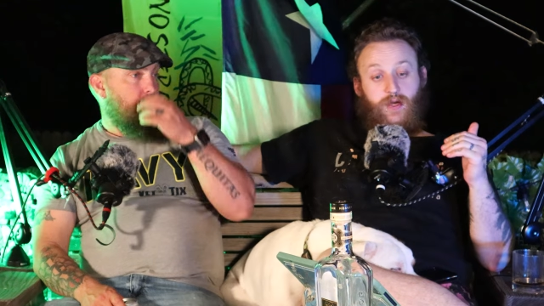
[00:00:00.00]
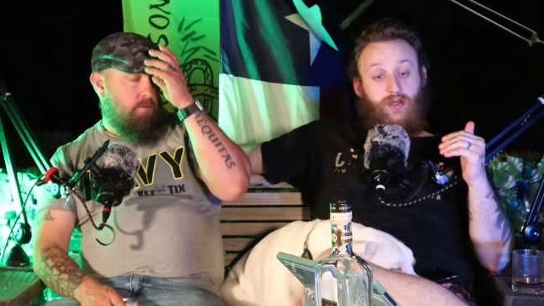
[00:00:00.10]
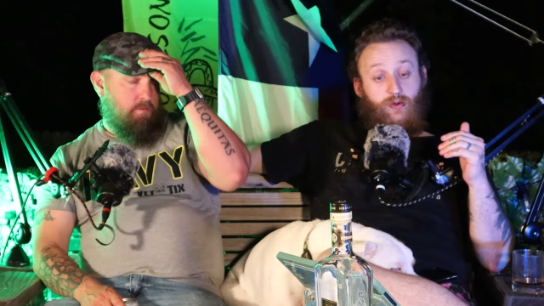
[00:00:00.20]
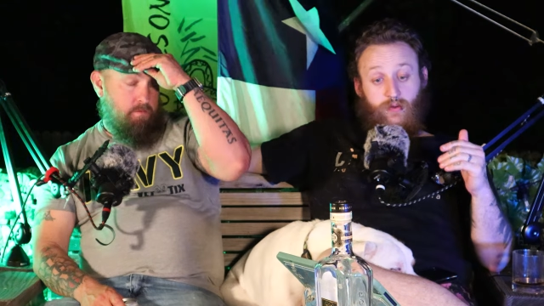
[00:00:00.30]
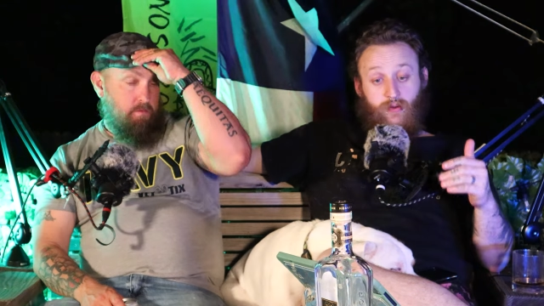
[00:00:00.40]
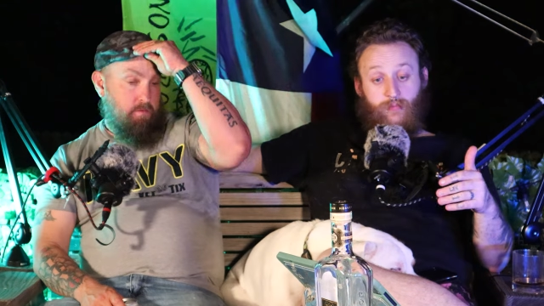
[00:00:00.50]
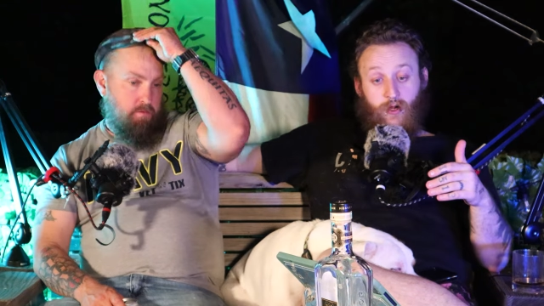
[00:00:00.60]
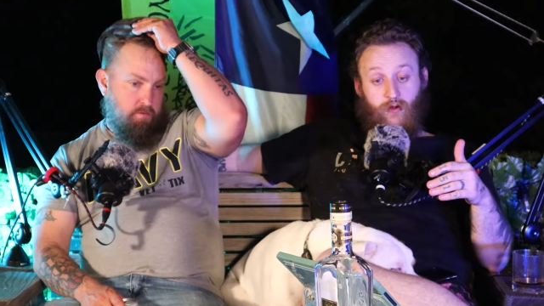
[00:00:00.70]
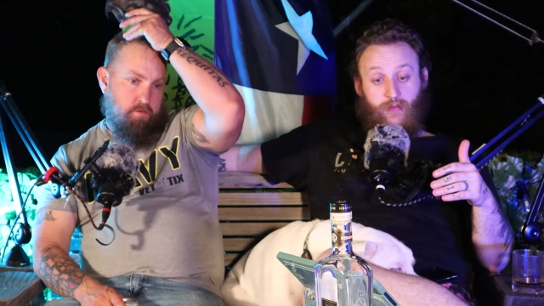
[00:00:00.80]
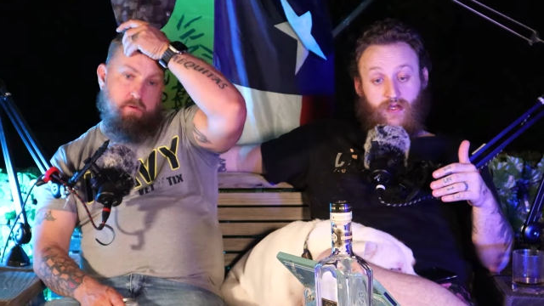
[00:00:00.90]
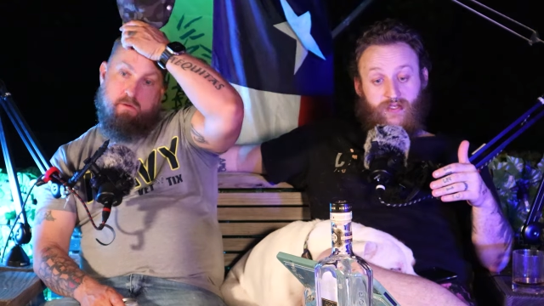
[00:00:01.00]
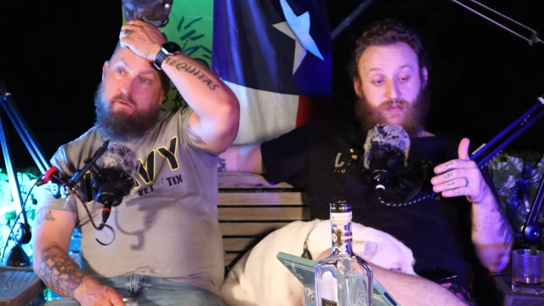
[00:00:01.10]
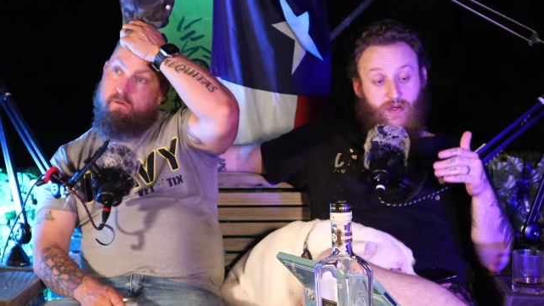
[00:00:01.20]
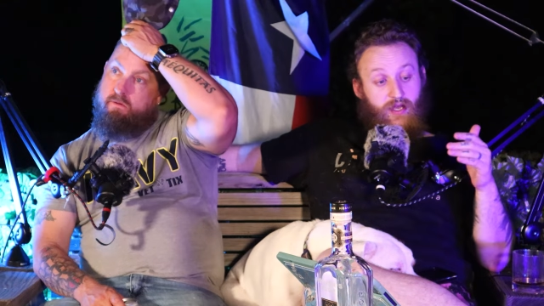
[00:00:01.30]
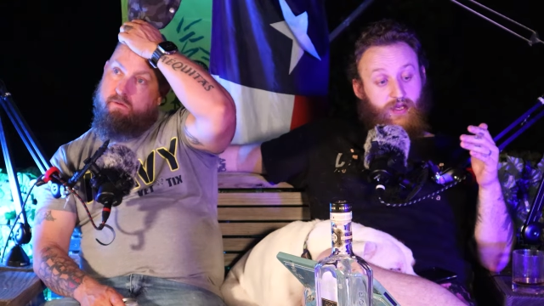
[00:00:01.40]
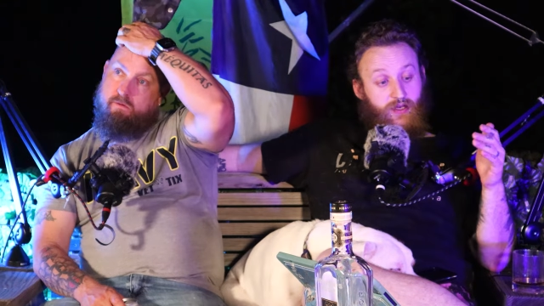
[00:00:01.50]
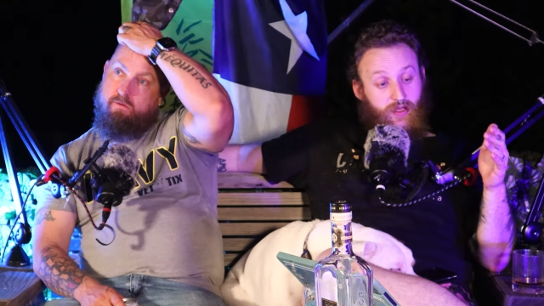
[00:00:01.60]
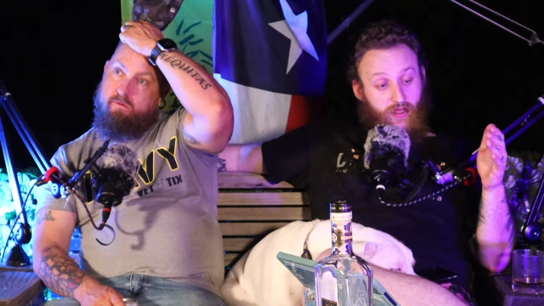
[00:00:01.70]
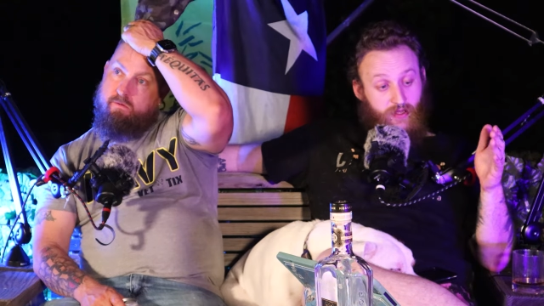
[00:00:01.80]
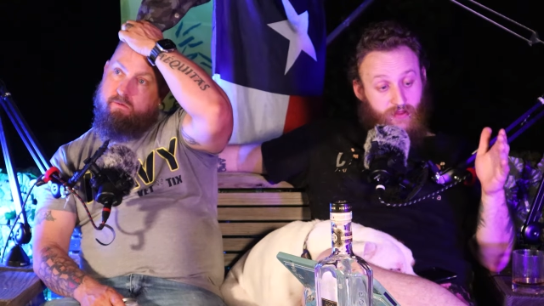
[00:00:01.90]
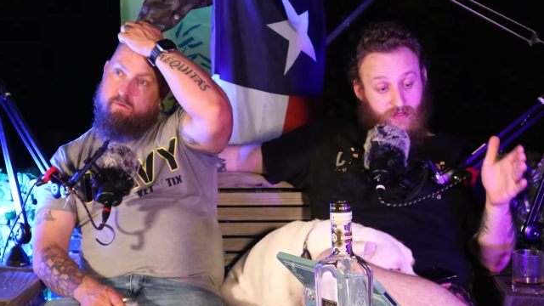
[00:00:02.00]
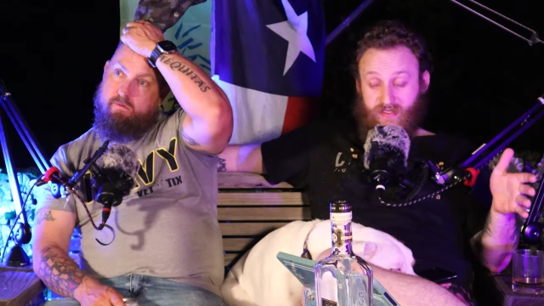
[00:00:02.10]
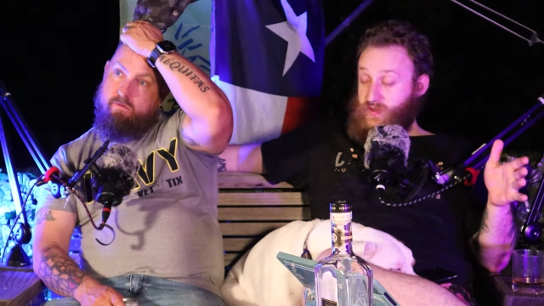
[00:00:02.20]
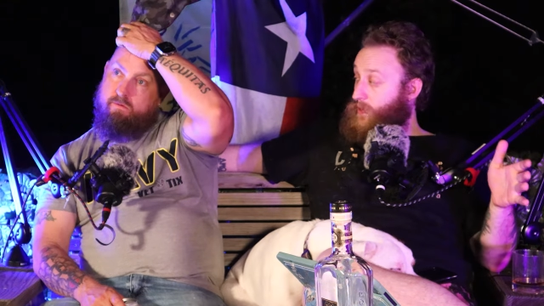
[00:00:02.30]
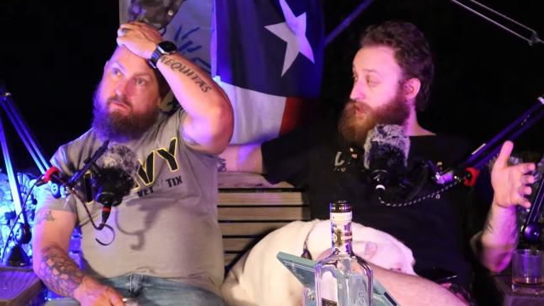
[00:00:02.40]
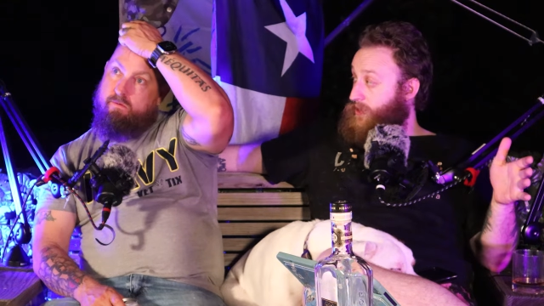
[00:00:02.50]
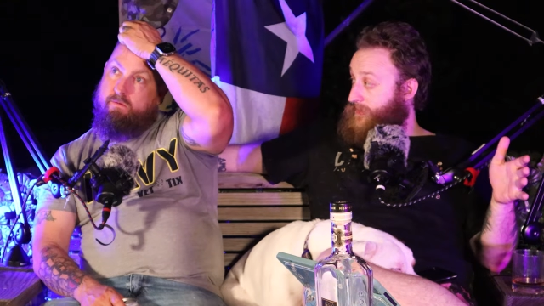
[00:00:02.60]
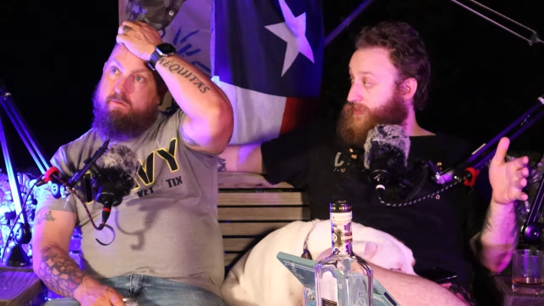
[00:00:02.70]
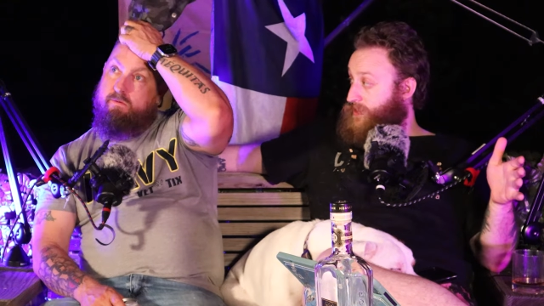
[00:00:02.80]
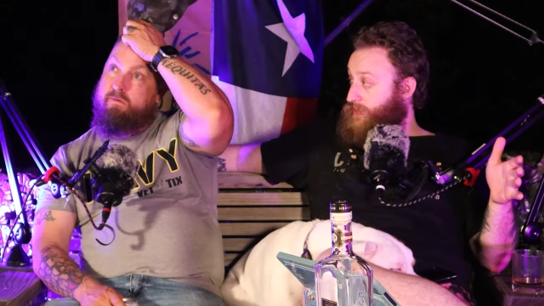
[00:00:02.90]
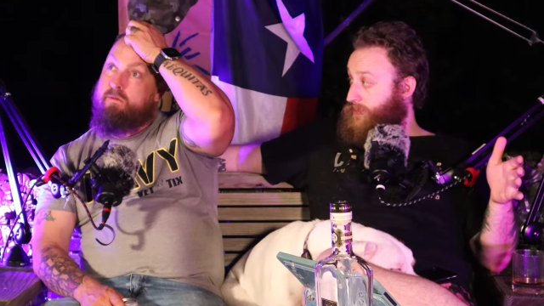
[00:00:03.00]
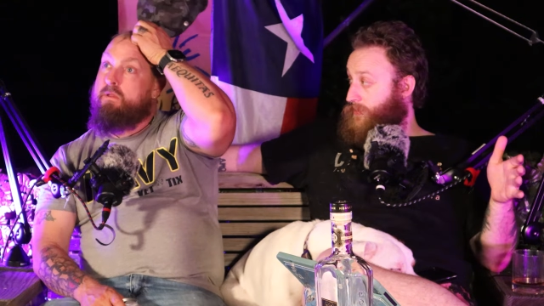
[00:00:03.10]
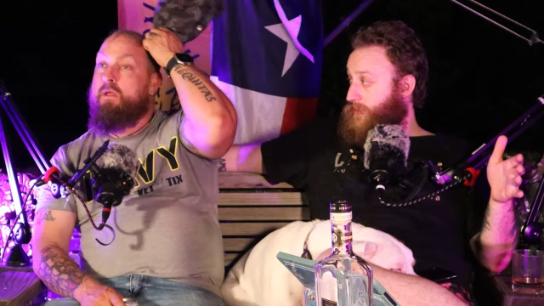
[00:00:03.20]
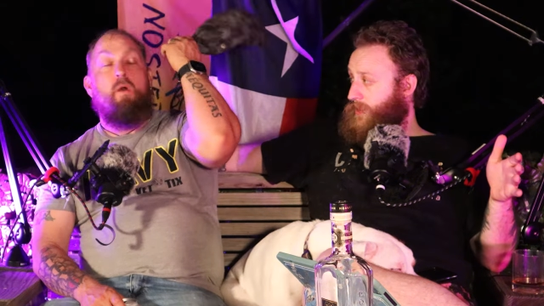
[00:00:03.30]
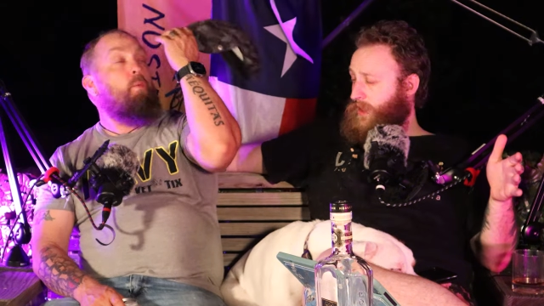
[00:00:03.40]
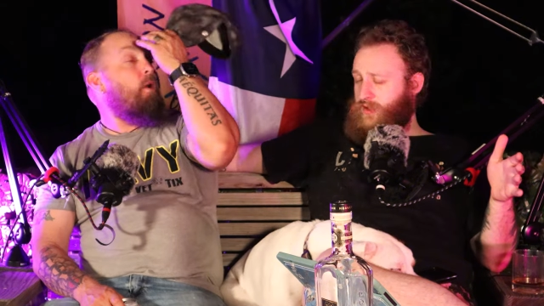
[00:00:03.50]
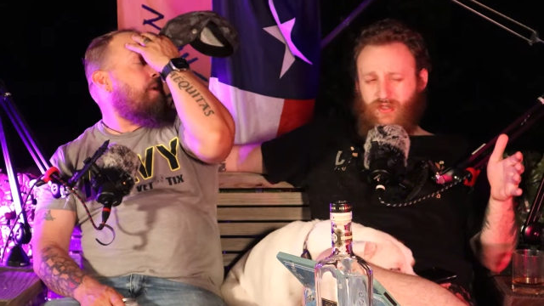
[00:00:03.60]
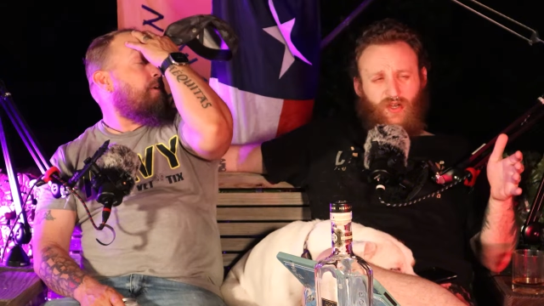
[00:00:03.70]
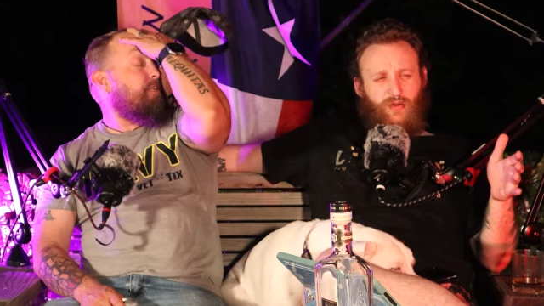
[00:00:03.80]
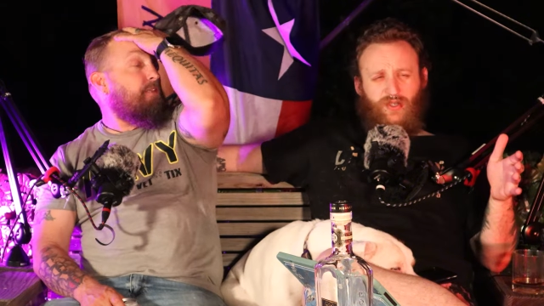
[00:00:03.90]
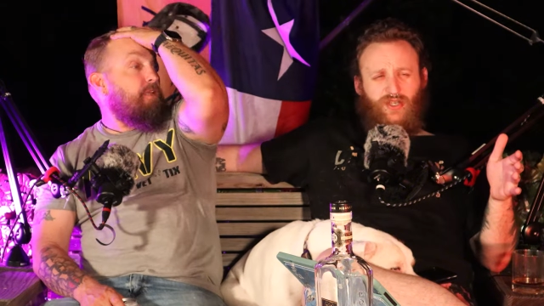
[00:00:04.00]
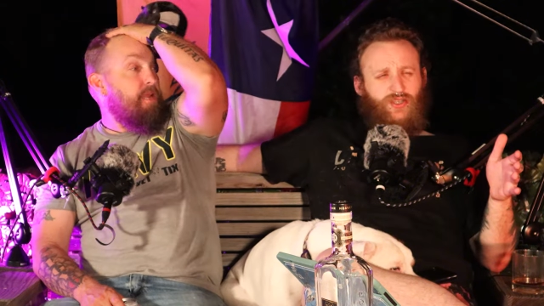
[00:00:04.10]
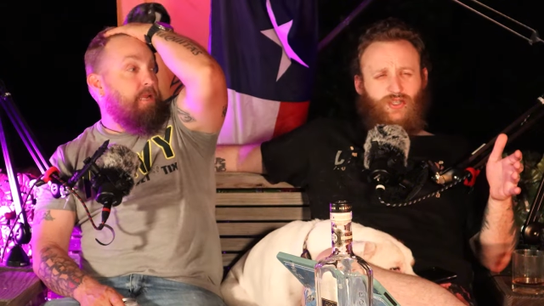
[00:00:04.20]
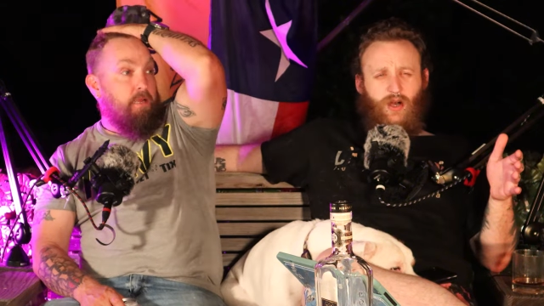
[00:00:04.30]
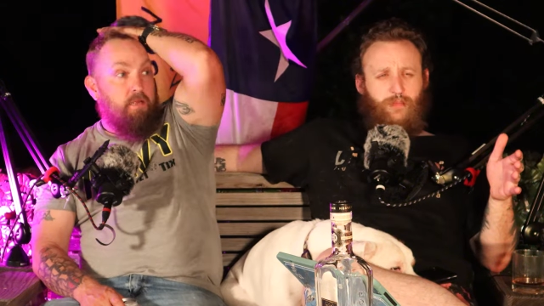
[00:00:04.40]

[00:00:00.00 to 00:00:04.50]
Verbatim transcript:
Speaker 1: but you want to be a part of our melting pot? This is what you have to do. Well, here's don't the just thing.